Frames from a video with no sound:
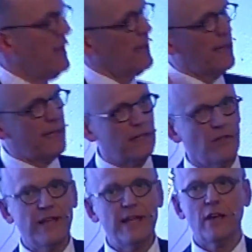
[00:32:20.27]
Like in the
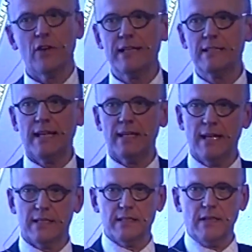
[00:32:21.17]
video, it said
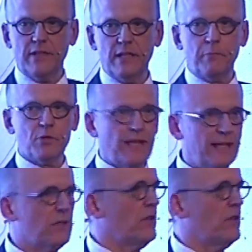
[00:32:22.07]
that 70%